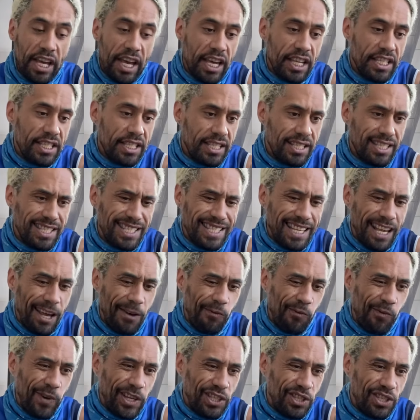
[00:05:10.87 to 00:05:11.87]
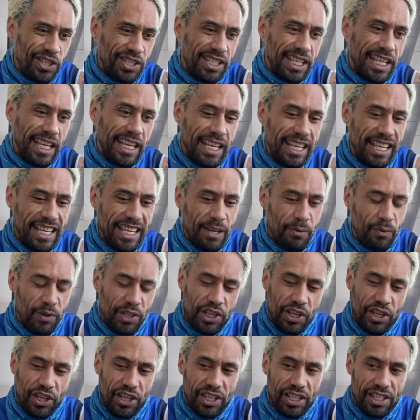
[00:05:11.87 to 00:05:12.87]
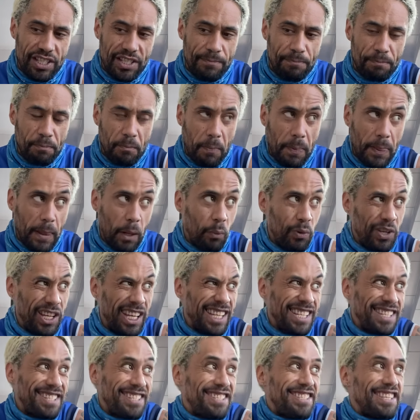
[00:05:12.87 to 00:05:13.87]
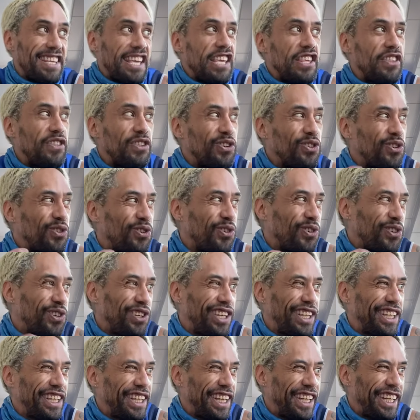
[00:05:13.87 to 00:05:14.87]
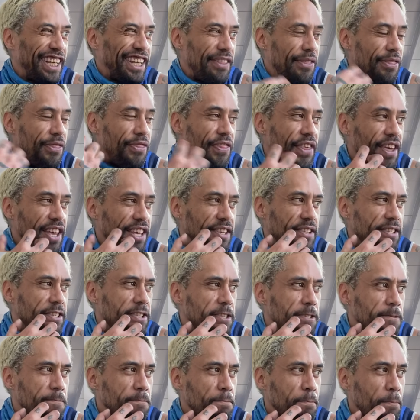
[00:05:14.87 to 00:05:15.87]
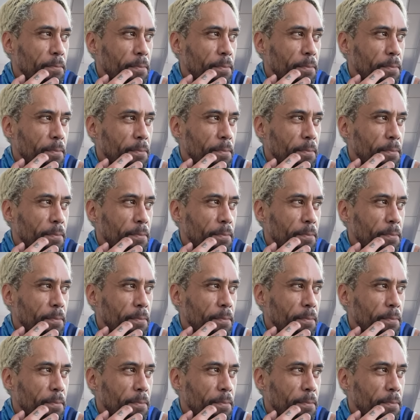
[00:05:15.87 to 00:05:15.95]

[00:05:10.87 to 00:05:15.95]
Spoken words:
It's when you see, when you can see the good in things,